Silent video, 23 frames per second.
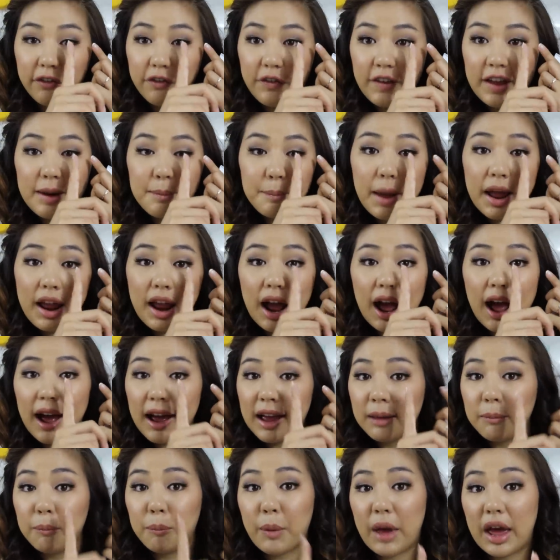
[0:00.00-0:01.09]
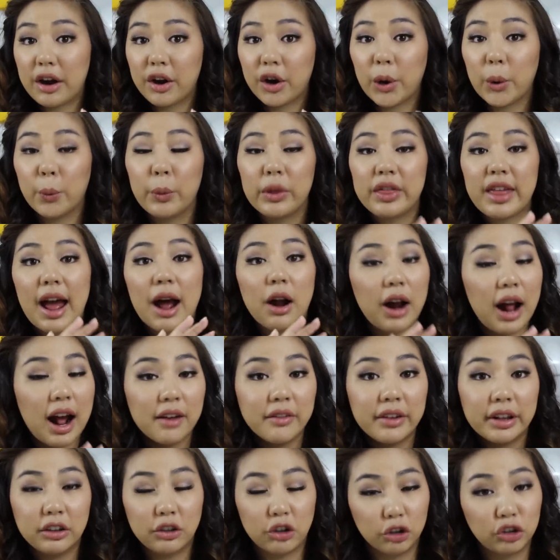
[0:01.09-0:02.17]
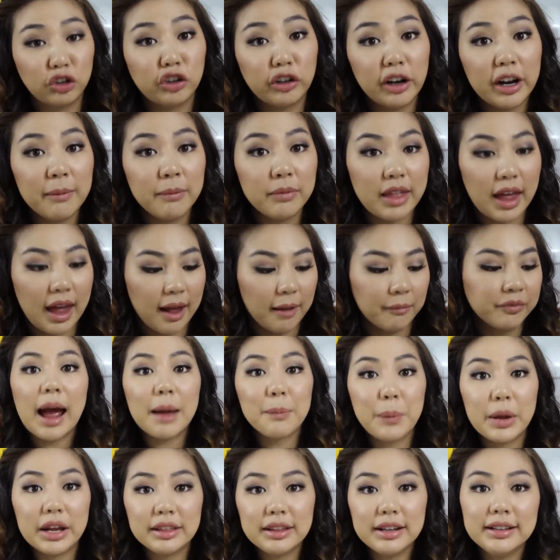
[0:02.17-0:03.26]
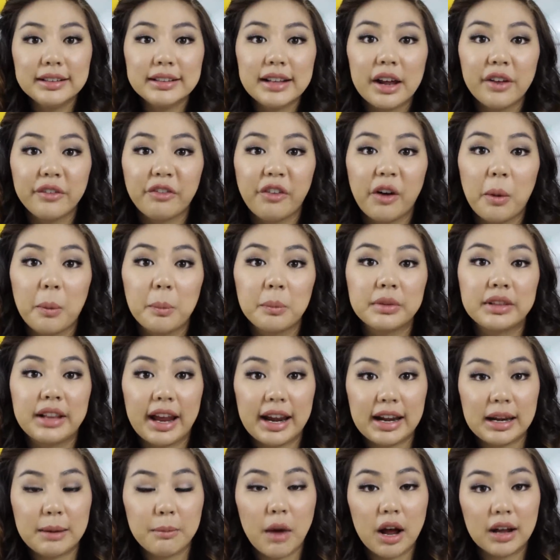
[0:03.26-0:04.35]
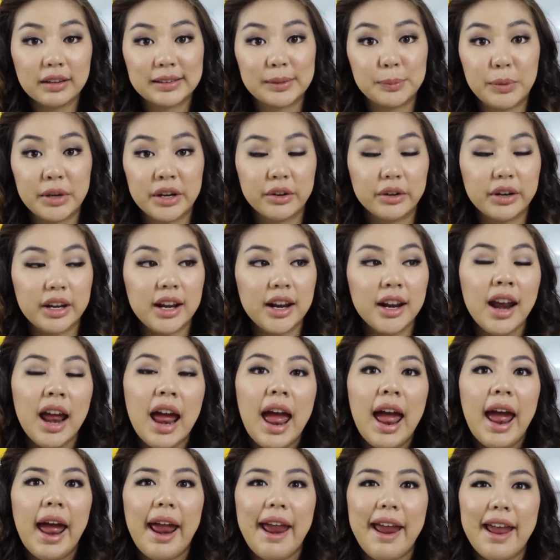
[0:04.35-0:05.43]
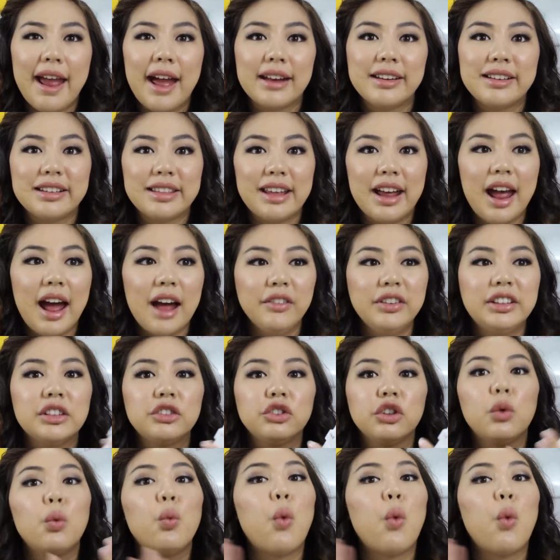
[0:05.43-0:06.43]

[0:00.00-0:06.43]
fit my eye better without having to trim them. I picked these up from Lady Moss Beauty, and they have such a